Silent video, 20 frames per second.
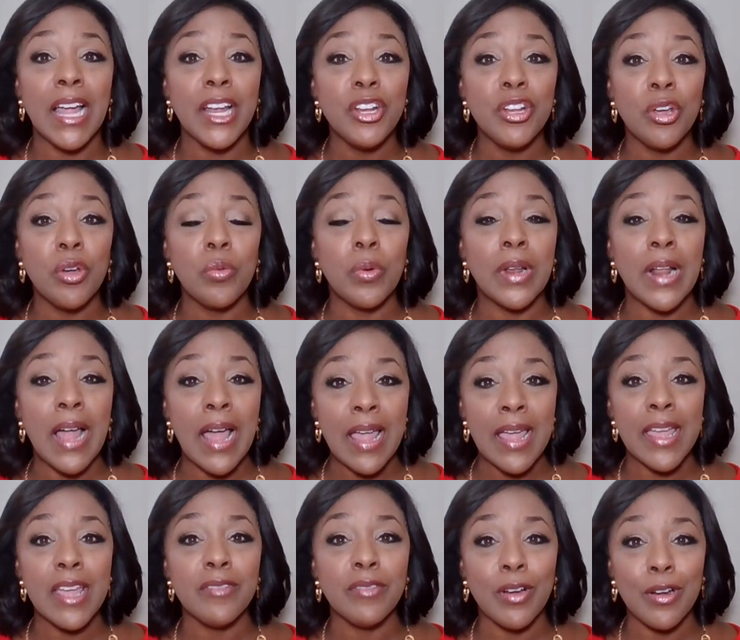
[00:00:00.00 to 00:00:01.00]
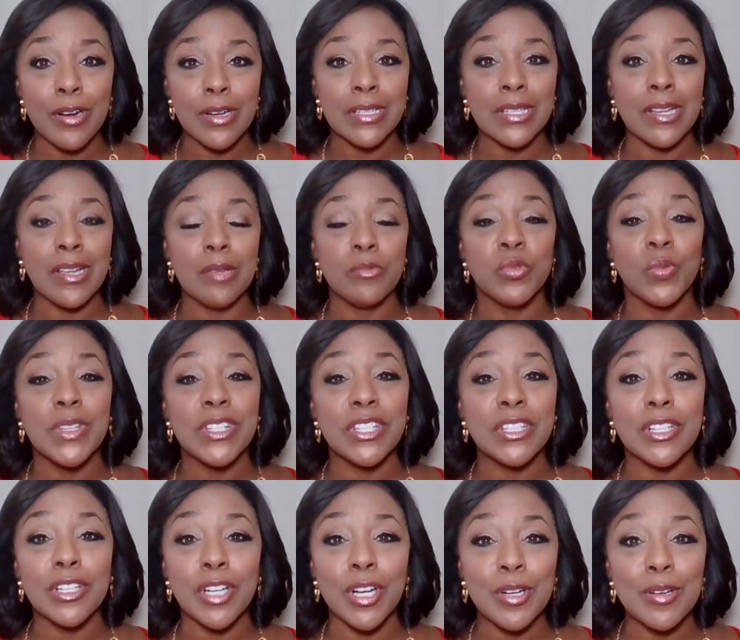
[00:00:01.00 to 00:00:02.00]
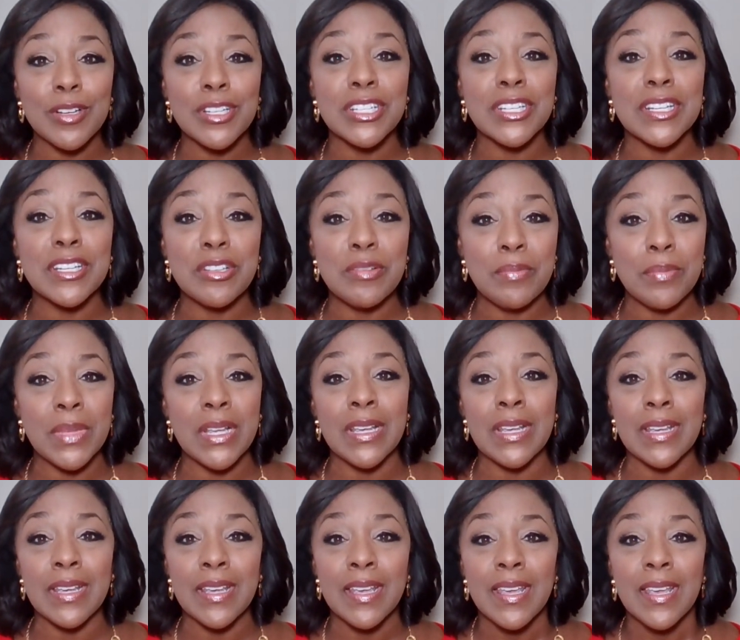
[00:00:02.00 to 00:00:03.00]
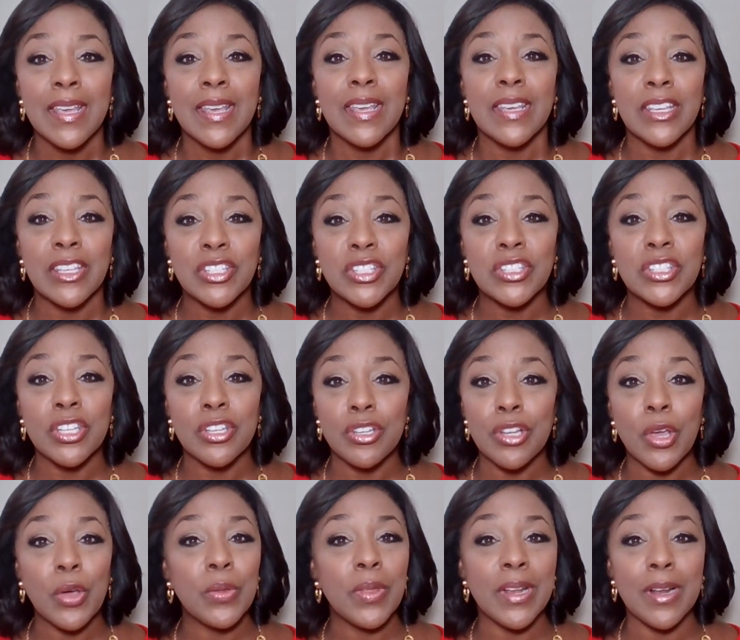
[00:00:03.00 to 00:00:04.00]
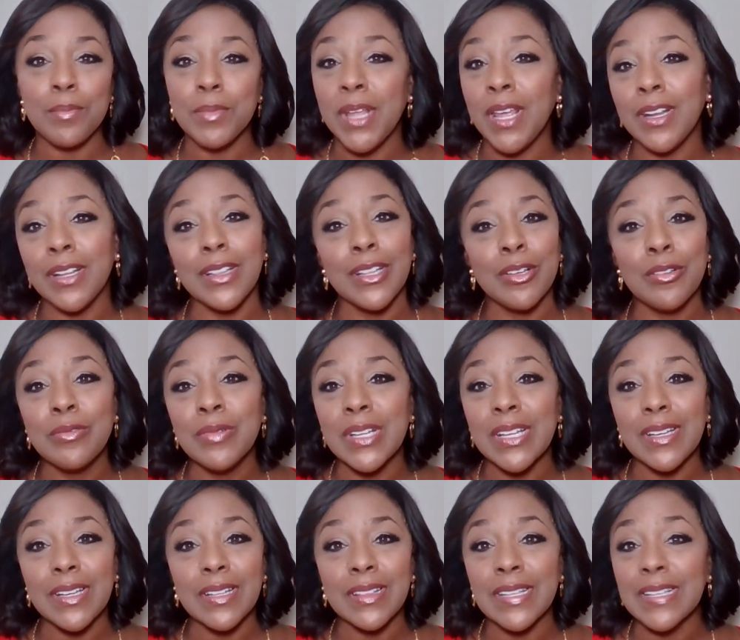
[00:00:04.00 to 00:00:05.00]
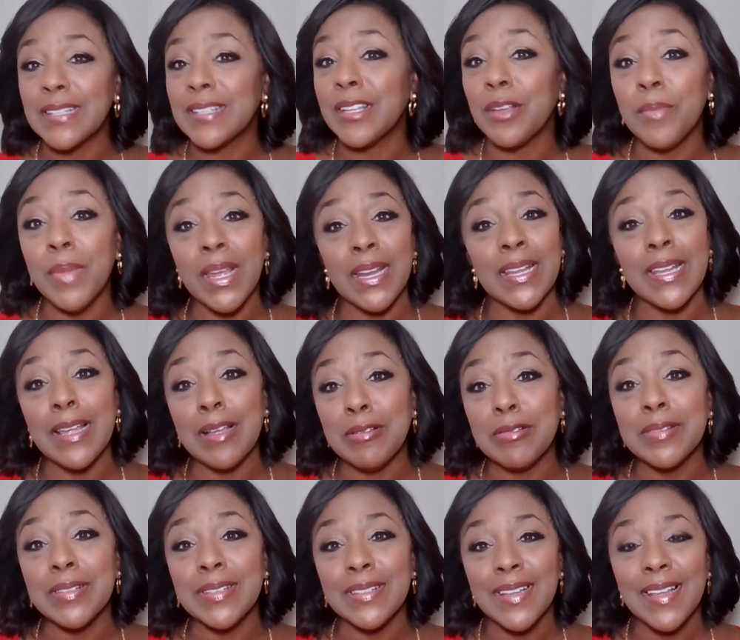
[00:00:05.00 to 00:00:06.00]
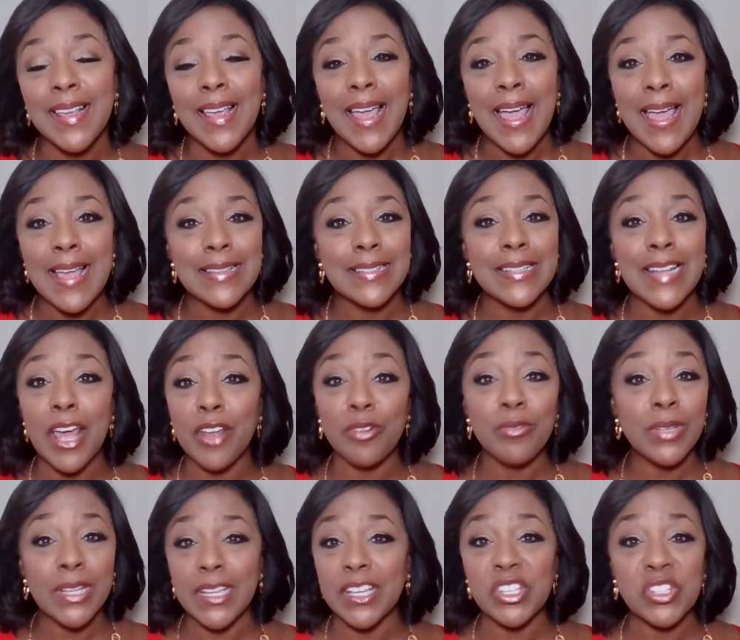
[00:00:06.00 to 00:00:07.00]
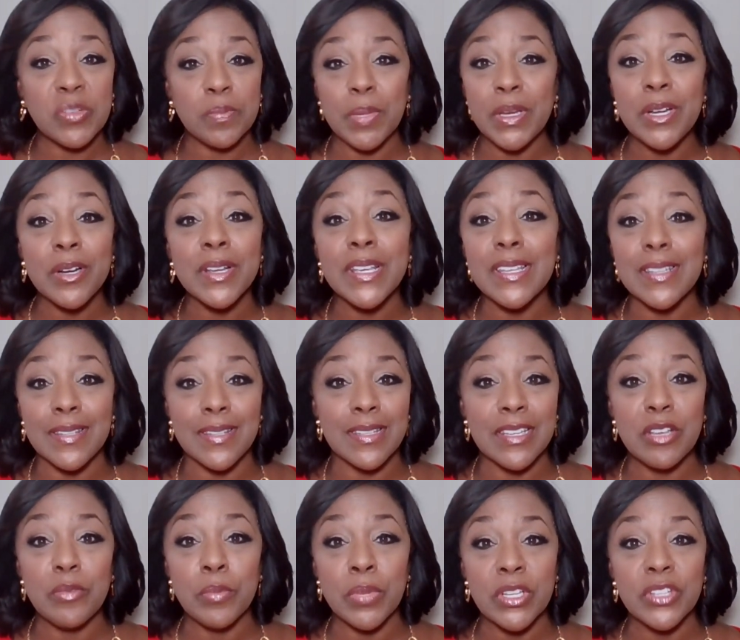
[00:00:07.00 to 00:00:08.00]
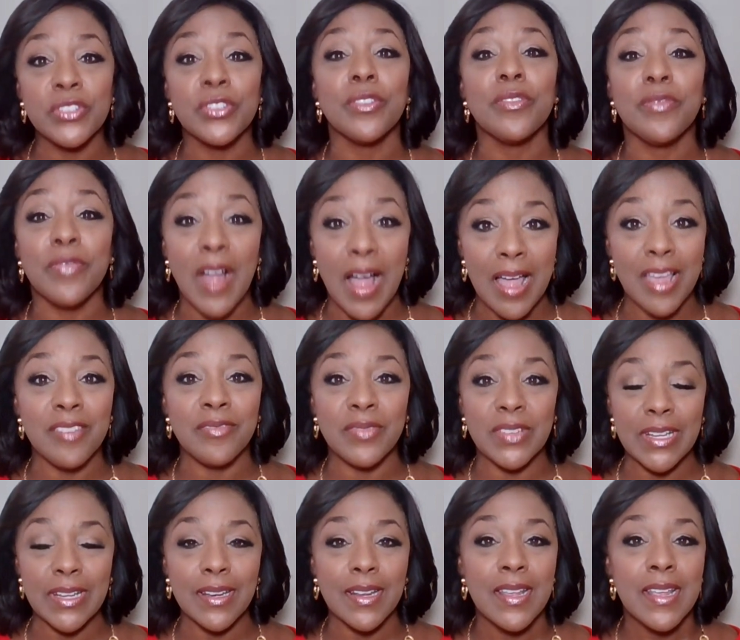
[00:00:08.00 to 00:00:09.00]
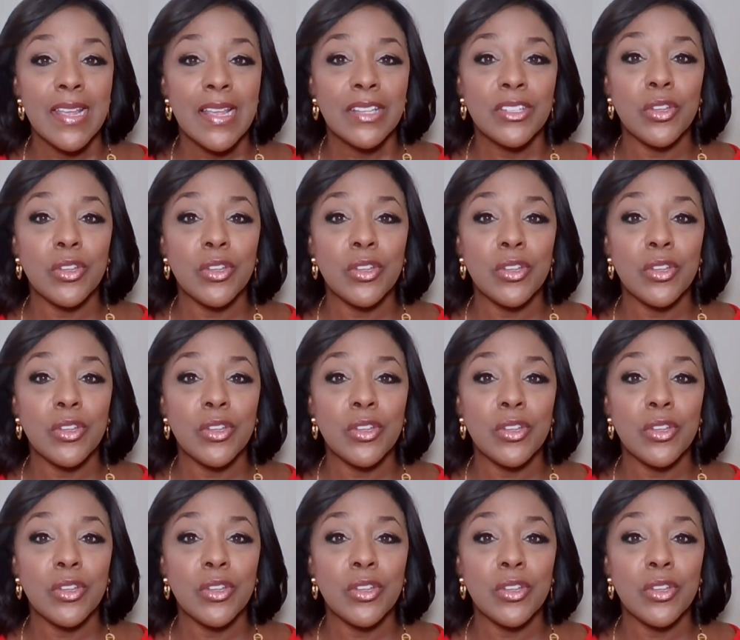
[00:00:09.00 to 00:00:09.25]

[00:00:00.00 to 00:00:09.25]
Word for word: I know when I have hard times, what's encouraging to me is to know that I'm not alone in it, that somebody else has not only experienced it, but survived it.